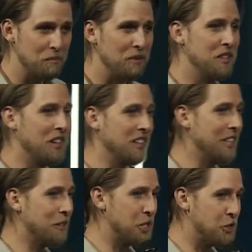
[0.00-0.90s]
with young
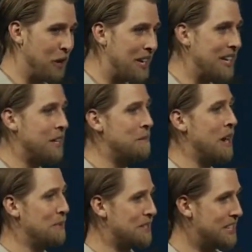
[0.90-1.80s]
leaders, training them
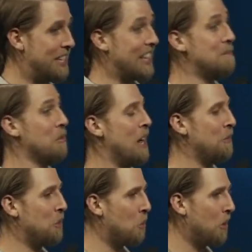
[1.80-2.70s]
up and sending them
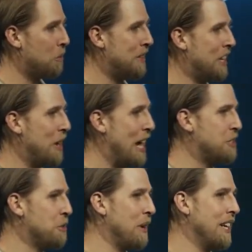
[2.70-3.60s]
around the world when they
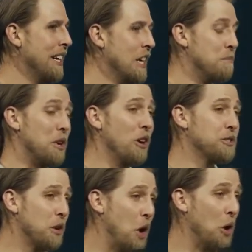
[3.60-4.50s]
graduate, but
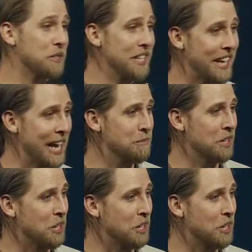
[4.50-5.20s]
also hosting camps and